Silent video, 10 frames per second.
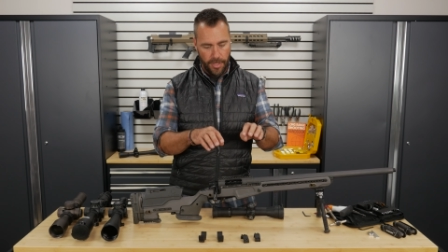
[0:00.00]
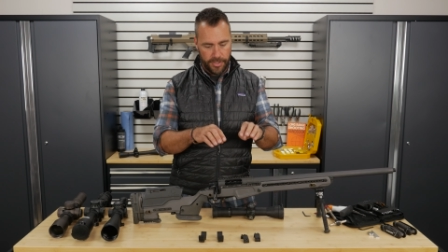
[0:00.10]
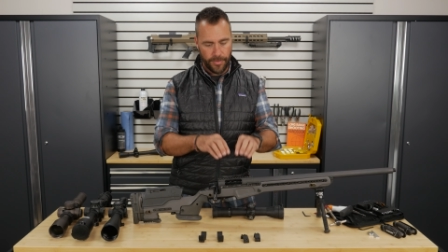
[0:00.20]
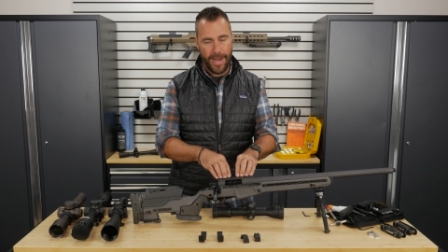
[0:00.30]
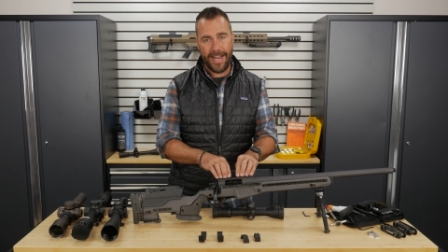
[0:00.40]

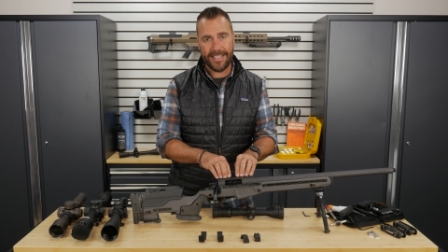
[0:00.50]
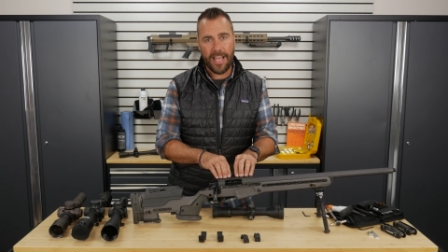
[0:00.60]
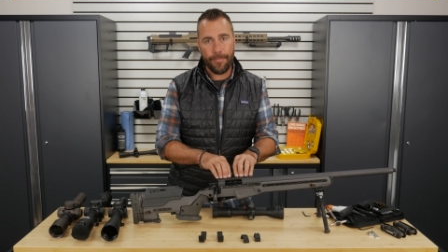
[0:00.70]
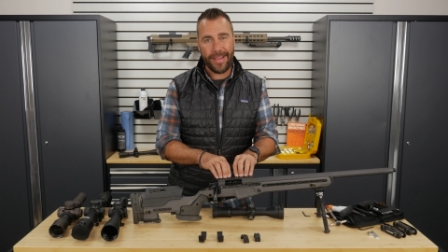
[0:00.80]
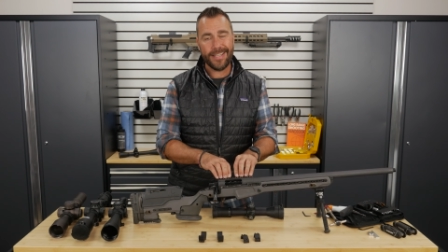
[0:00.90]
So when I get
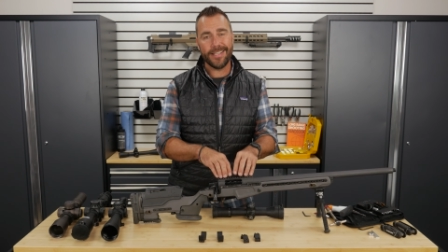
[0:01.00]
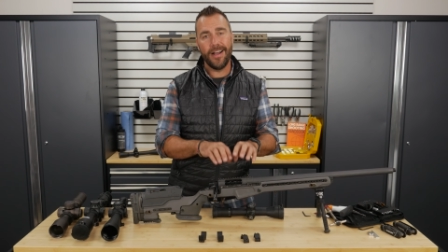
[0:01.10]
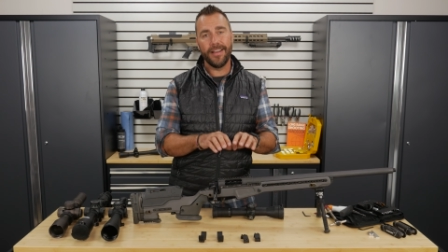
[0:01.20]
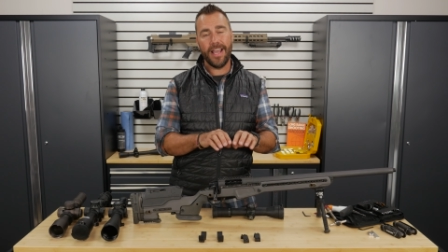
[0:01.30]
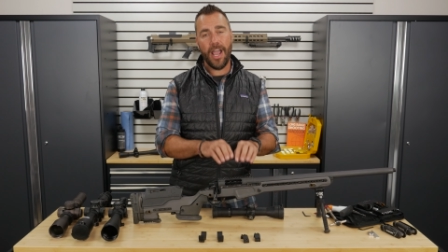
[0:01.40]
that base
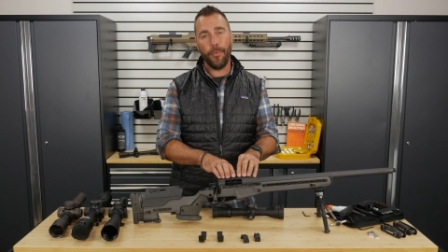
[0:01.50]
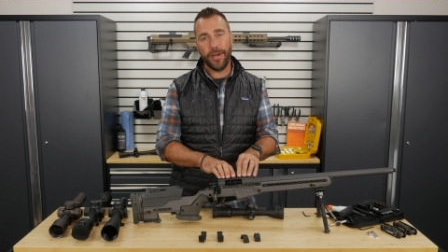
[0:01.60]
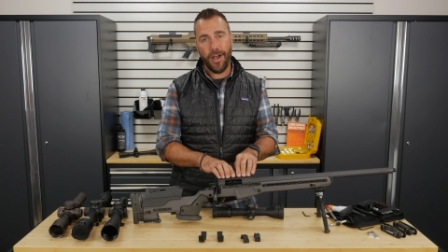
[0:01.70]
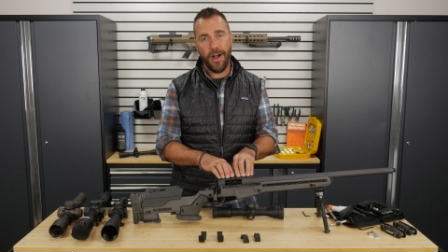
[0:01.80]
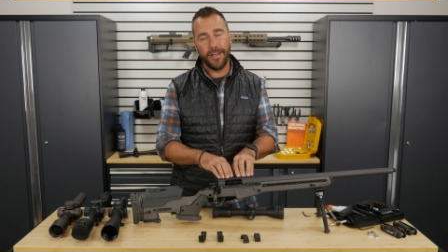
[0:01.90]
on, I
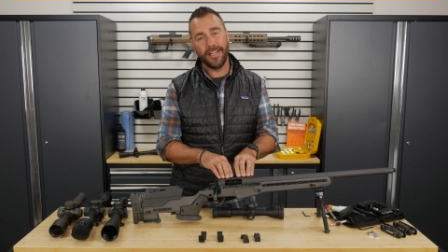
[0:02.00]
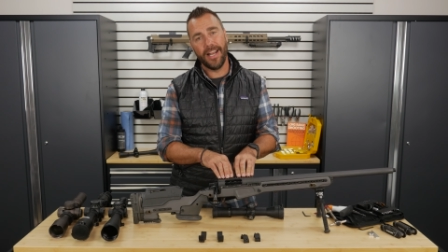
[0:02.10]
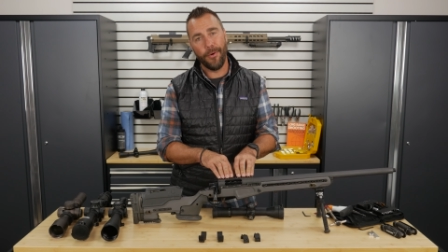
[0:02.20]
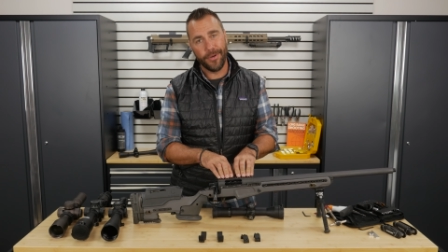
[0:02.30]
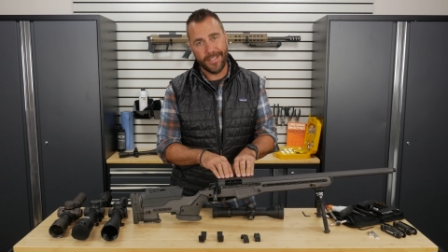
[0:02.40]
want it on and
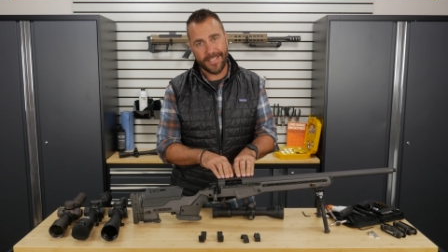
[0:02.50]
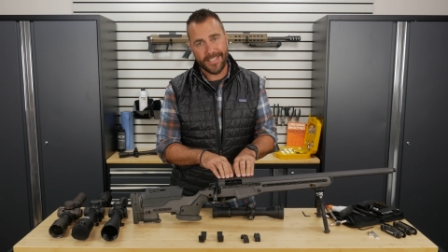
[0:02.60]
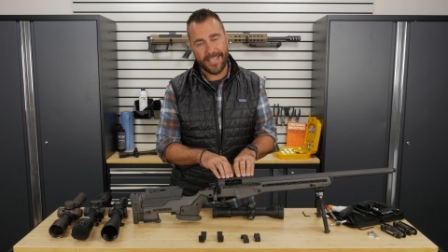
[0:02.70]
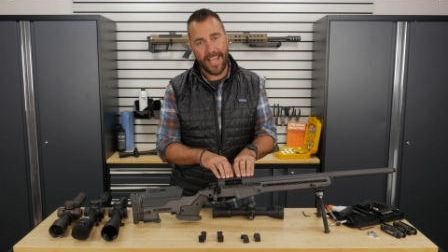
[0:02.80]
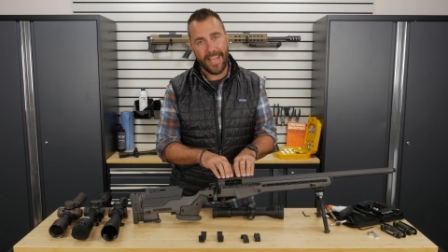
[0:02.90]
I want it to
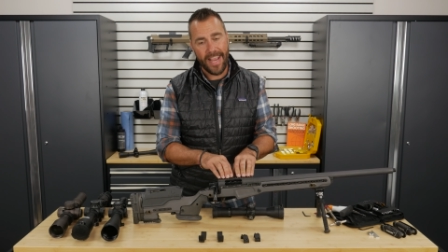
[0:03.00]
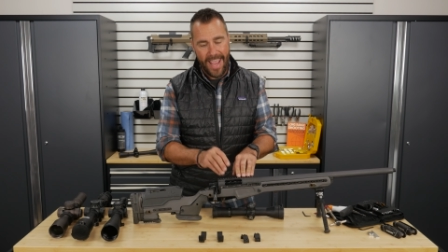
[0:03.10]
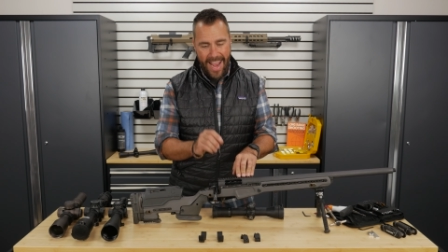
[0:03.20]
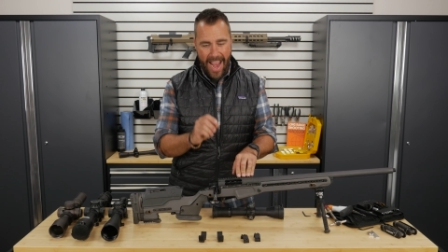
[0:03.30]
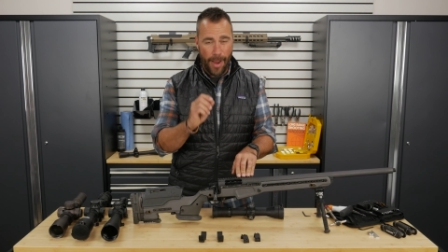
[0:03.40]
stay.
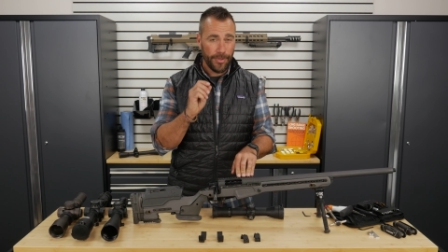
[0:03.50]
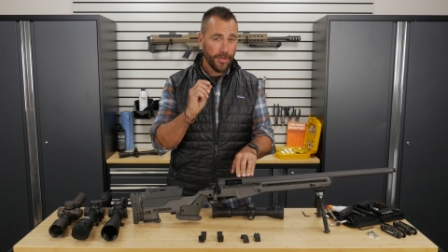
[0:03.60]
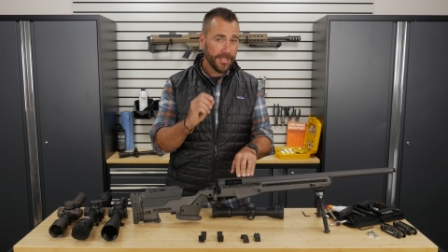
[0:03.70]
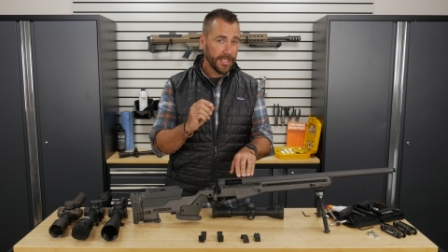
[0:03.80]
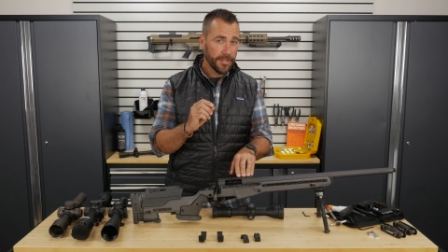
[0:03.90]
And with
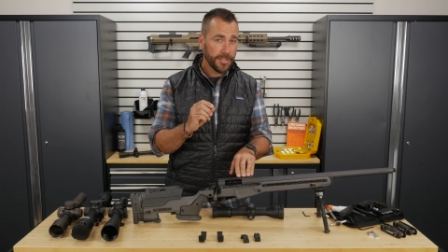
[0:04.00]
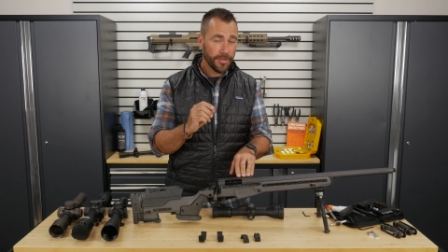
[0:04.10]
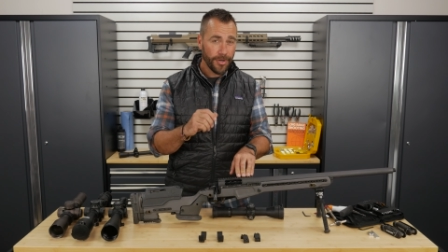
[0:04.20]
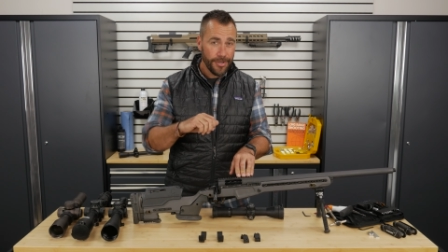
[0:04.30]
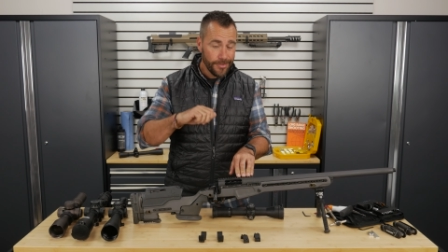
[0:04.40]
those little
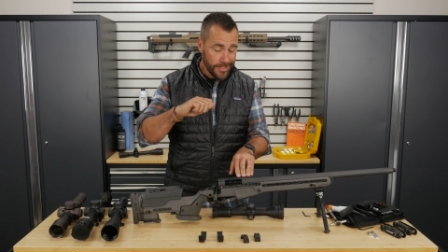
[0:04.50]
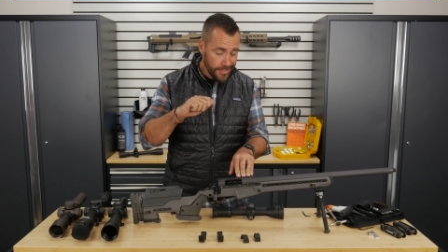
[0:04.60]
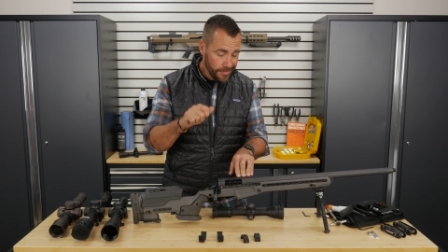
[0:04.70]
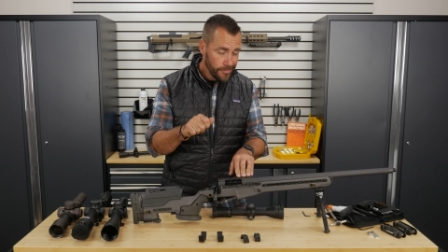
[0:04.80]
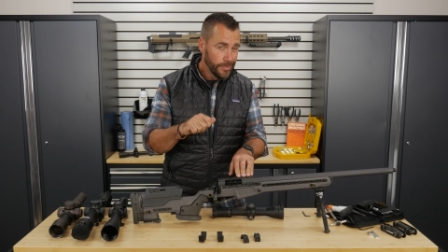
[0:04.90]

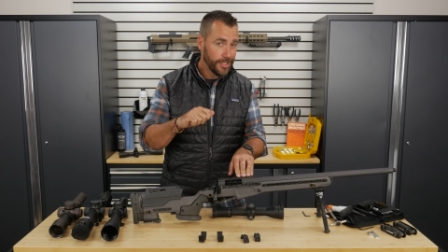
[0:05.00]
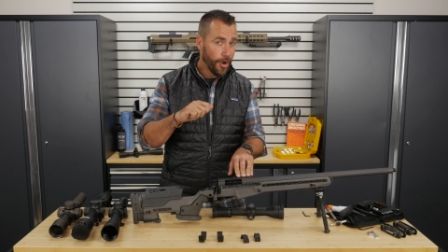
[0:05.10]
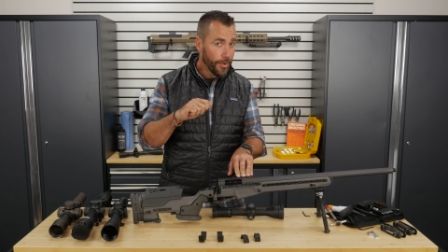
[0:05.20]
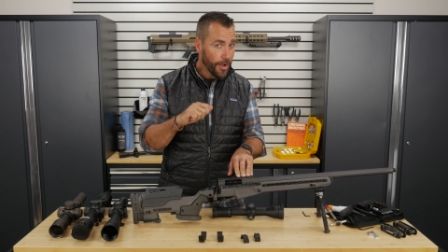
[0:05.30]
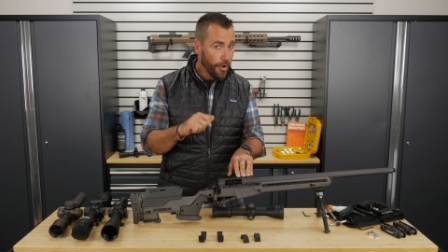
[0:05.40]
screws, we
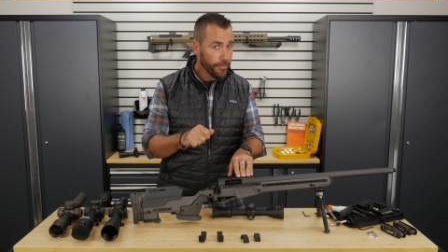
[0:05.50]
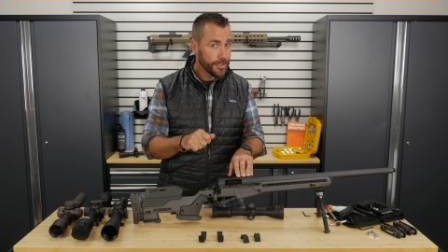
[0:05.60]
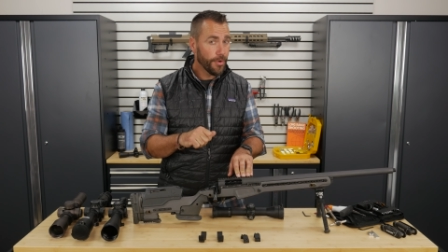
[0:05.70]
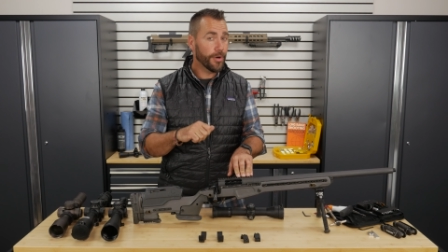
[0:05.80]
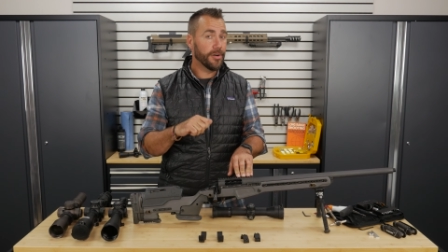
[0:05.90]
don't want to over
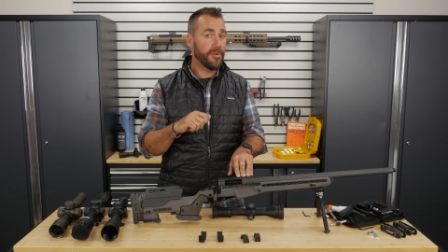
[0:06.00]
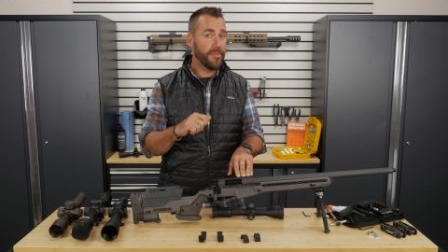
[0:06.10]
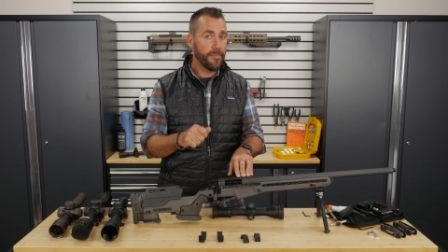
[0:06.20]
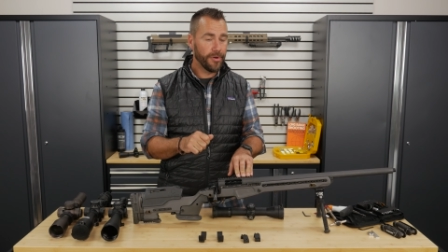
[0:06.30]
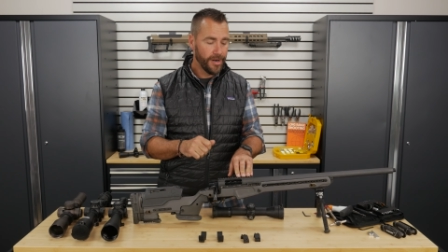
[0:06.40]
torque them,
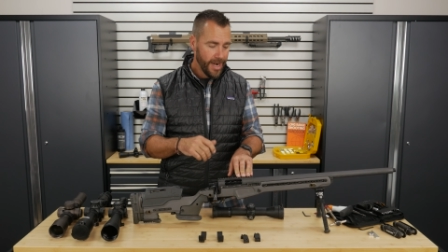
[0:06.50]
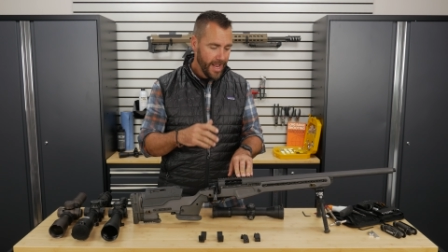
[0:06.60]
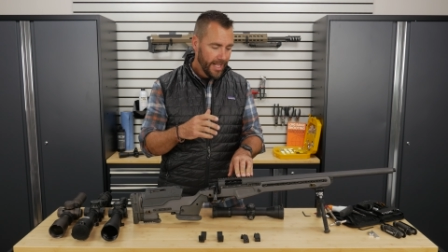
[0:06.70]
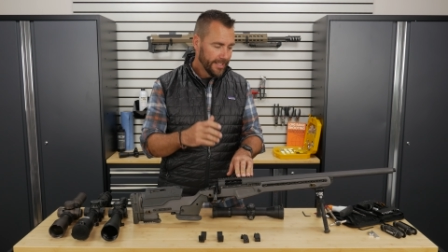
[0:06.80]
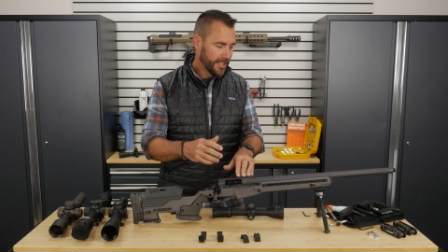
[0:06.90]
remember,
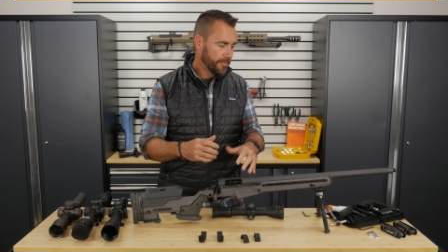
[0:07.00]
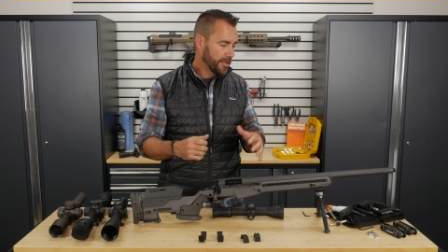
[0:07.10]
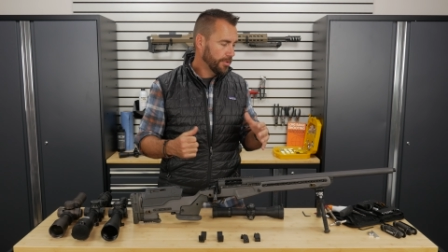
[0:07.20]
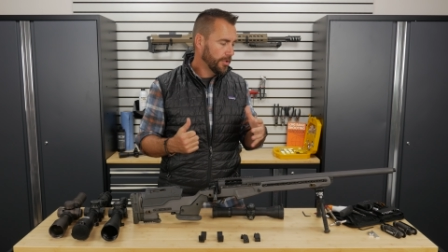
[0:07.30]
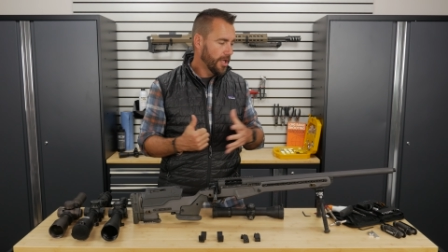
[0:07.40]
a little bit
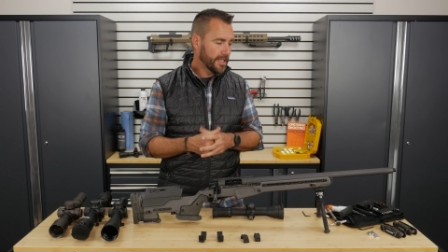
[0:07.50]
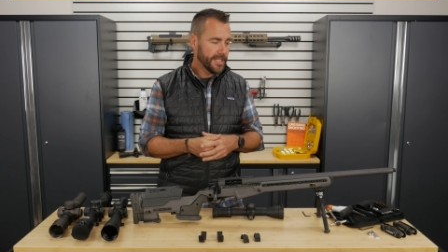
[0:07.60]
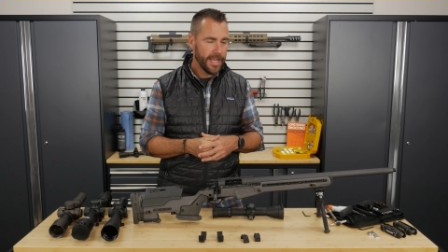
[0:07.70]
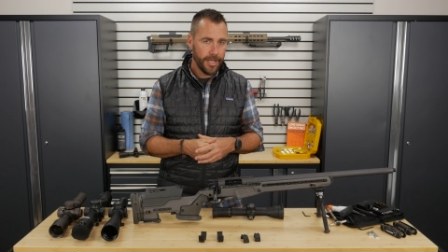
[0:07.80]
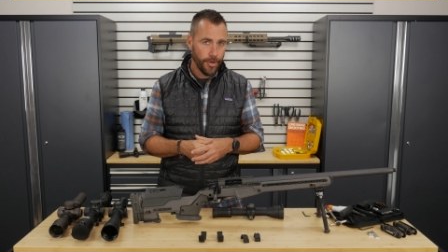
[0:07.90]
of blue
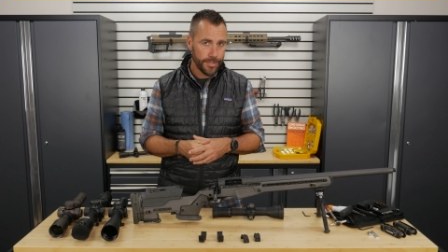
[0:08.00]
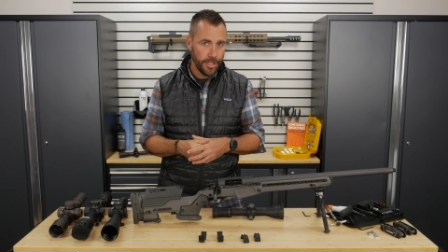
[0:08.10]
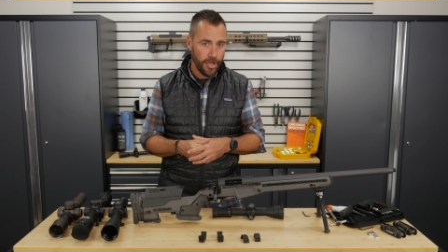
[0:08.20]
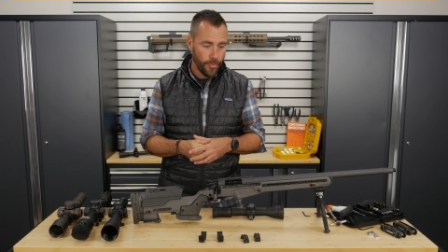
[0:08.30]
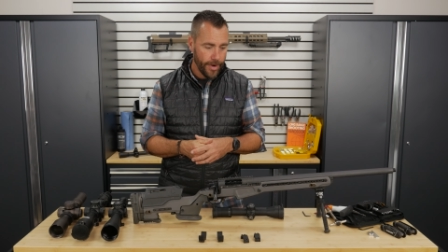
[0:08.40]
Loctite goes a
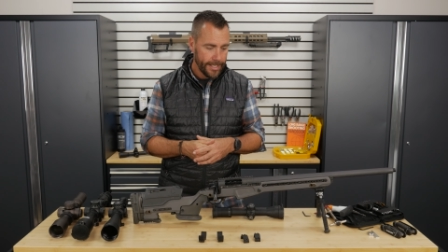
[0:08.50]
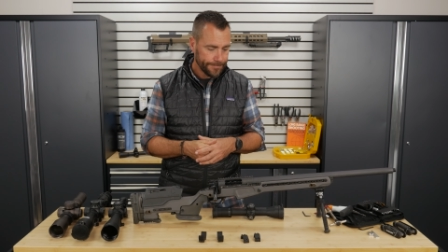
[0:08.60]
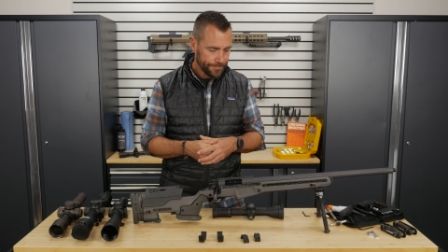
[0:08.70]
long way.